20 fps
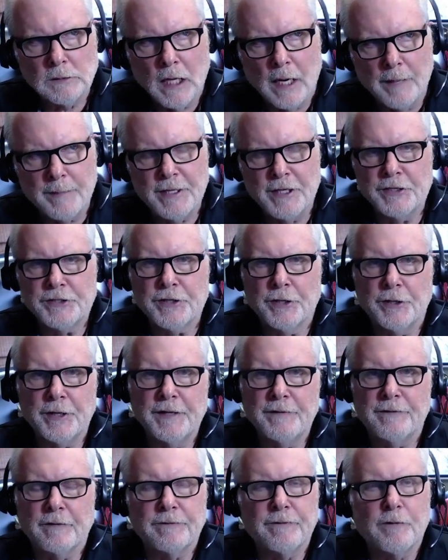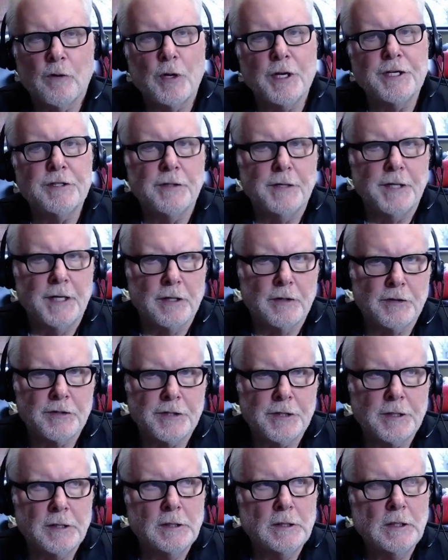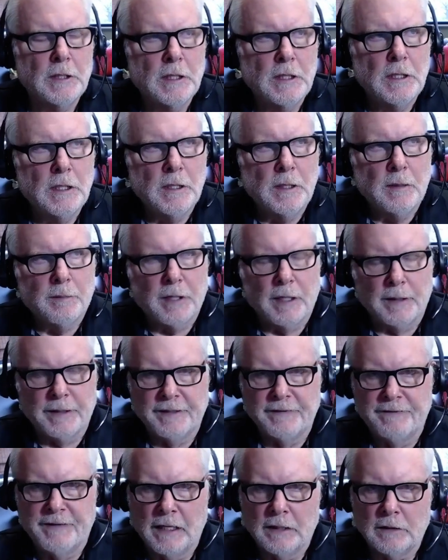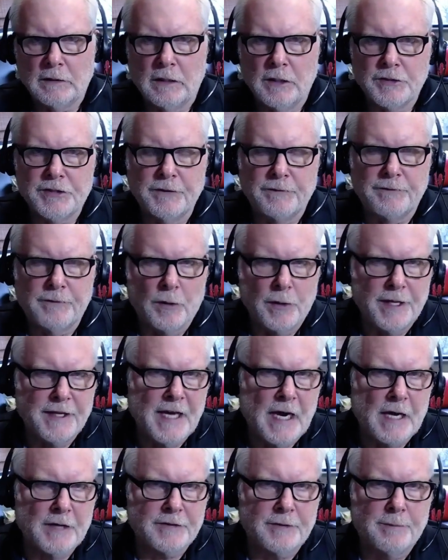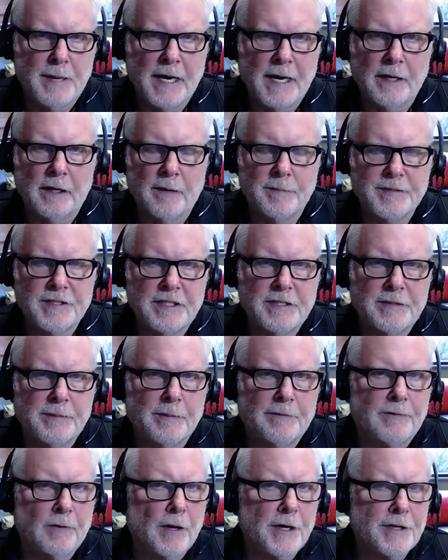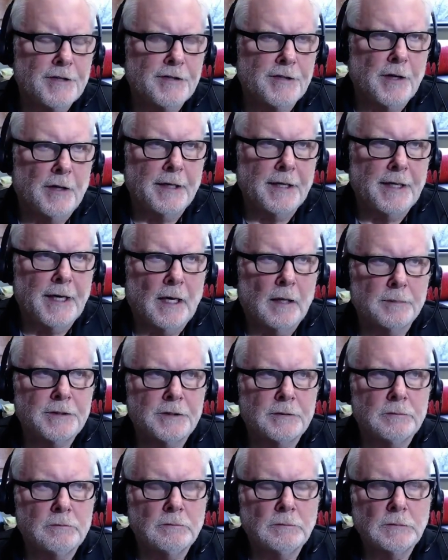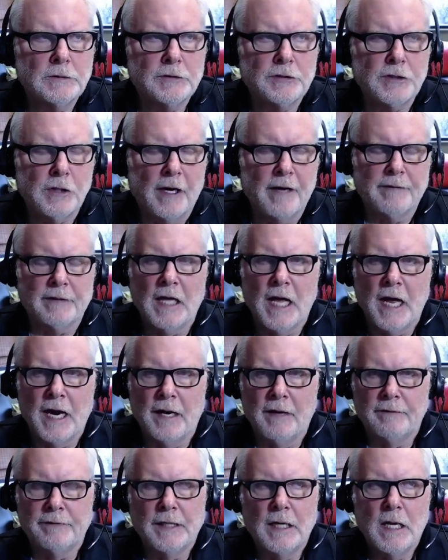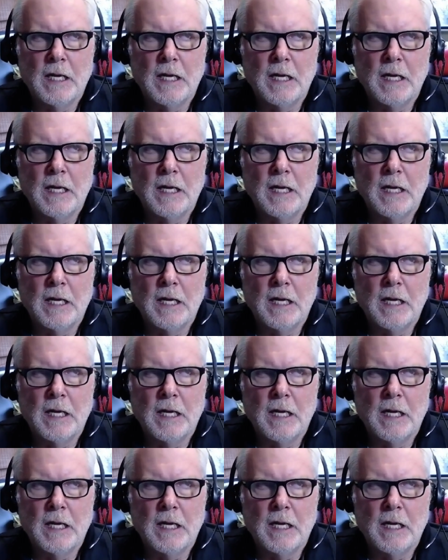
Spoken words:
been an attorney for 42 years, probably filed close to 40,000 bankruptcies before I started HELPS. So I have a lot of